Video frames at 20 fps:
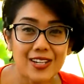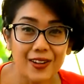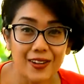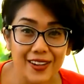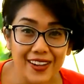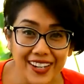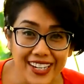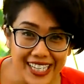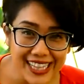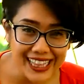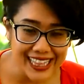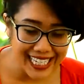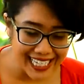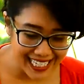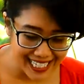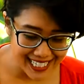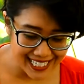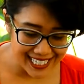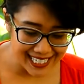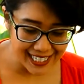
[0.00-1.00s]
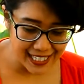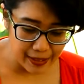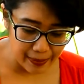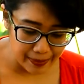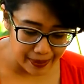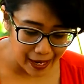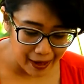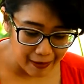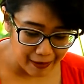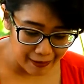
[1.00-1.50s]
Look at this, it's
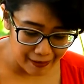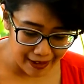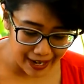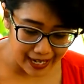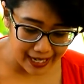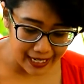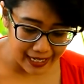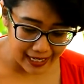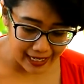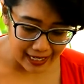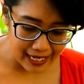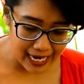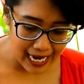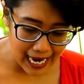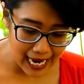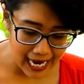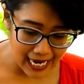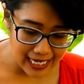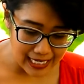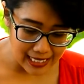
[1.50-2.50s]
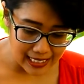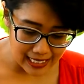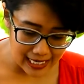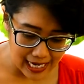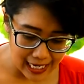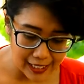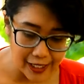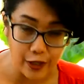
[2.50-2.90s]
about ready. It has that